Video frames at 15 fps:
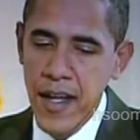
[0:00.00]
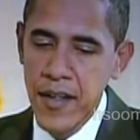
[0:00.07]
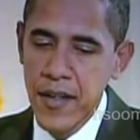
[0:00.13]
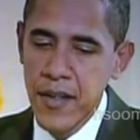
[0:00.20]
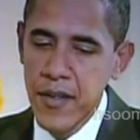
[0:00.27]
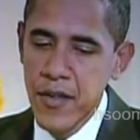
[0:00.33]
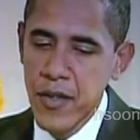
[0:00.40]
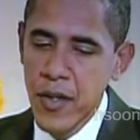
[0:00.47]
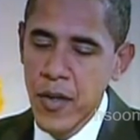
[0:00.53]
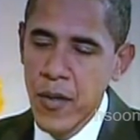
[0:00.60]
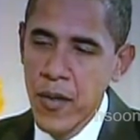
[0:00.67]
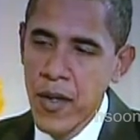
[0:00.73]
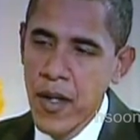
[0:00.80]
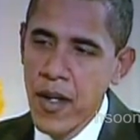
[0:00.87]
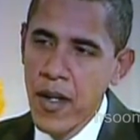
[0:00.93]
And
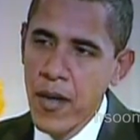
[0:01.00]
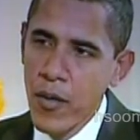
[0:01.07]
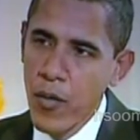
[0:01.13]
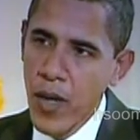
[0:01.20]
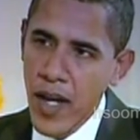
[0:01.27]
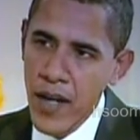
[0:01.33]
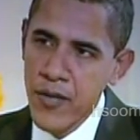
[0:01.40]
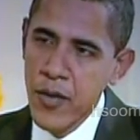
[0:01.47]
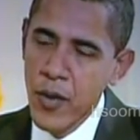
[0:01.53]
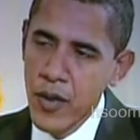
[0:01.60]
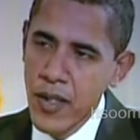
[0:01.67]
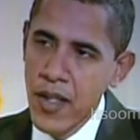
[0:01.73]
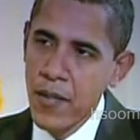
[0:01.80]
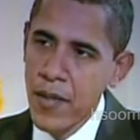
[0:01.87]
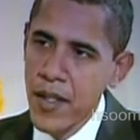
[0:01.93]
so what I
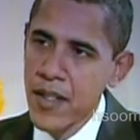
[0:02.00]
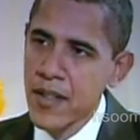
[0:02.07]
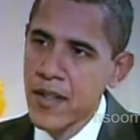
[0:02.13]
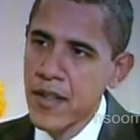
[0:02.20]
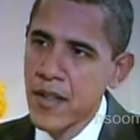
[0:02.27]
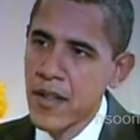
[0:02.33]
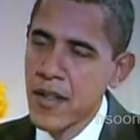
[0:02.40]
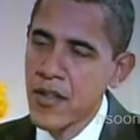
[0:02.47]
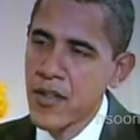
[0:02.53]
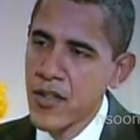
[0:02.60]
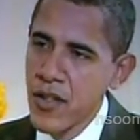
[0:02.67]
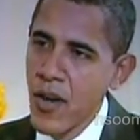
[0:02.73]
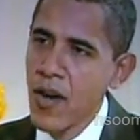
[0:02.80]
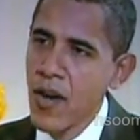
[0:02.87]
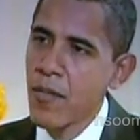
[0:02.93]
told him is
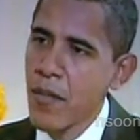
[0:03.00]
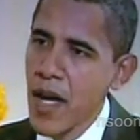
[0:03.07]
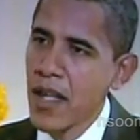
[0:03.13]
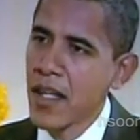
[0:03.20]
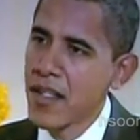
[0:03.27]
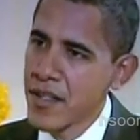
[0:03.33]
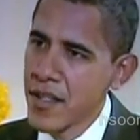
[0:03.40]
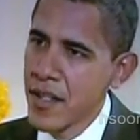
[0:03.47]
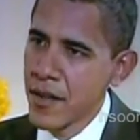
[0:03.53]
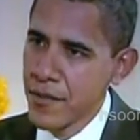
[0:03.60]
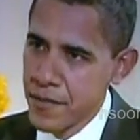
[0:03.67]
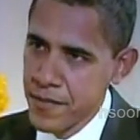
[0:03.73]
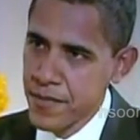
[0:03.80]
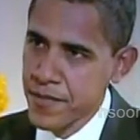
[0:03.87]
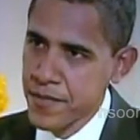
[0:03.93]
start by
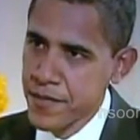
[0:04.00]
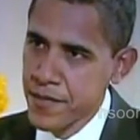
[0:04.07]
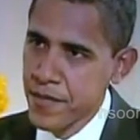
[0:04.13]
listening,